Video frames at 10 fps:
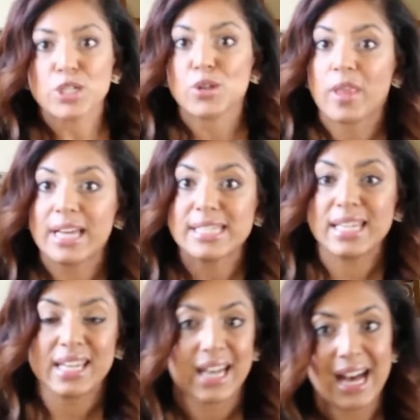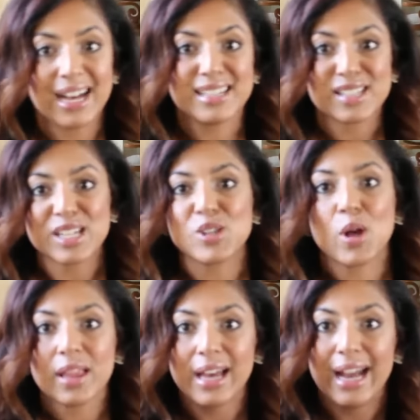So that's it, guys. That's
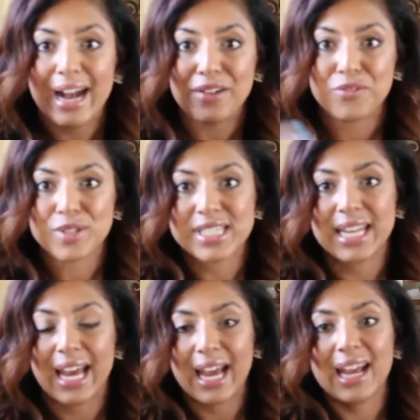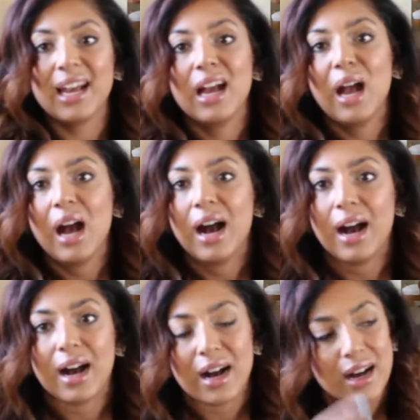all I have for today.
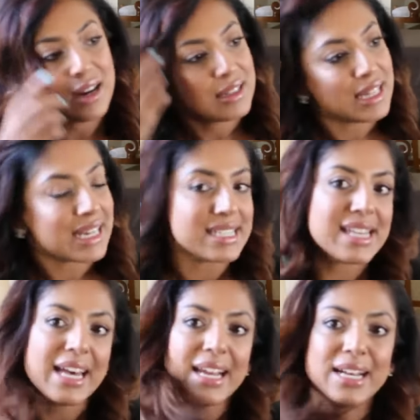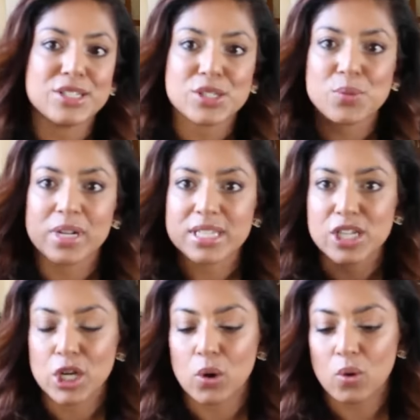Like I said, I just wanted
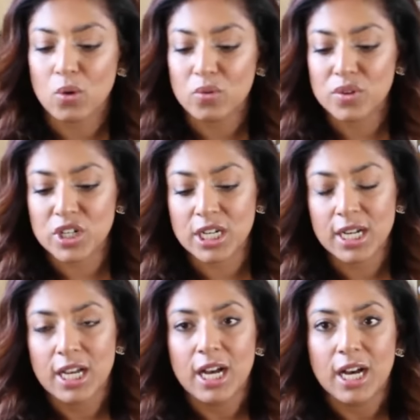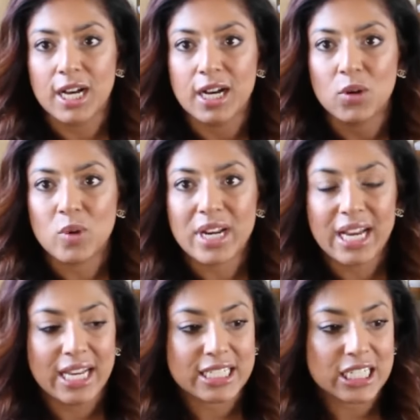to go over what I
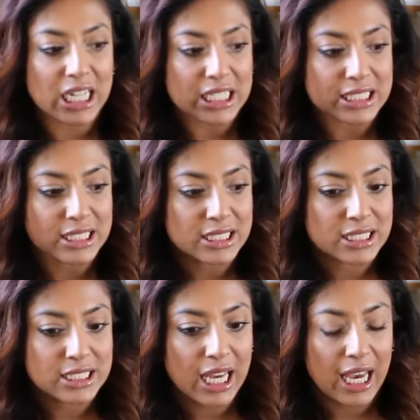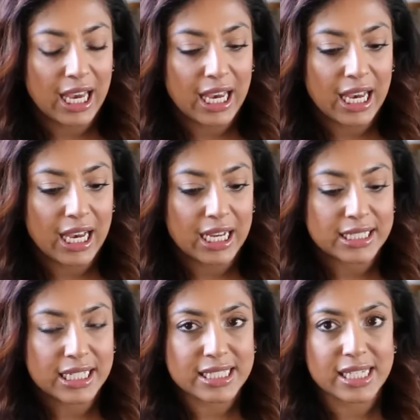had gotten,
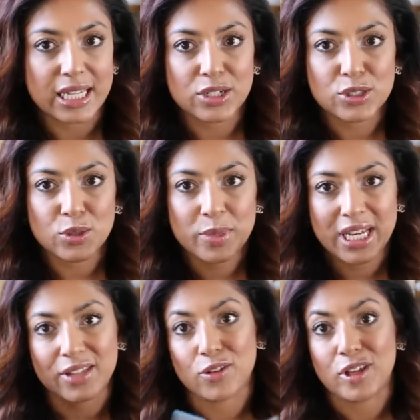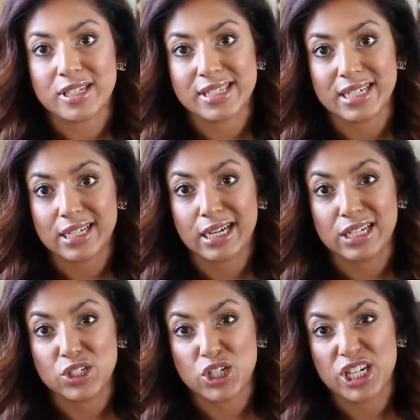and let's see, there's so many other things to
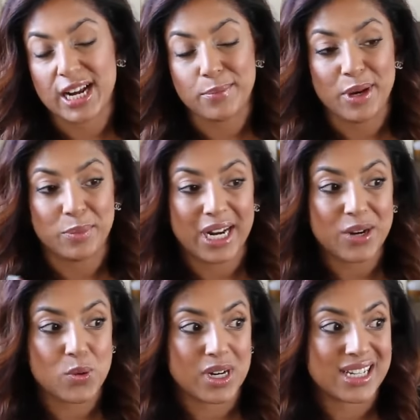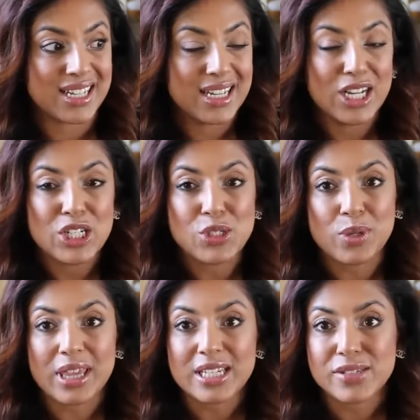kind of chit chat about, but I don't want to do
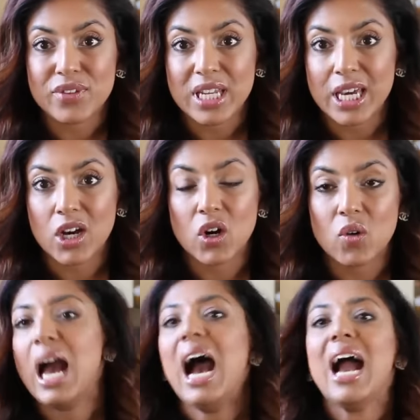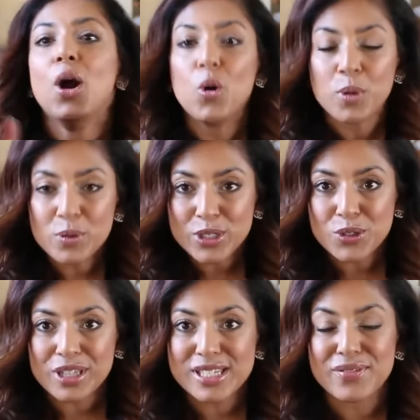it in this video. I hope you
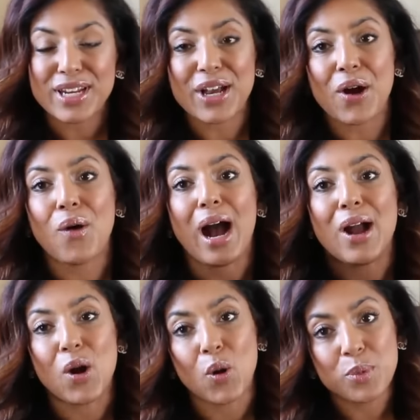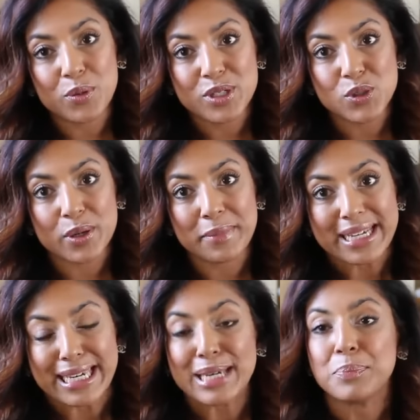enjoyed this video. I hope you enjoyed my
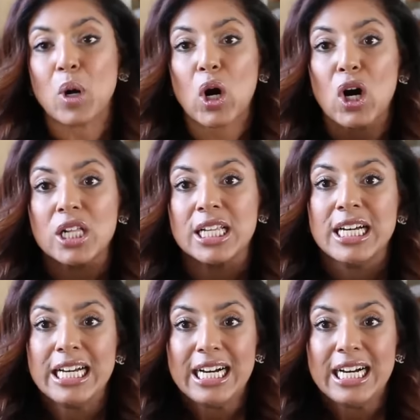Keepall.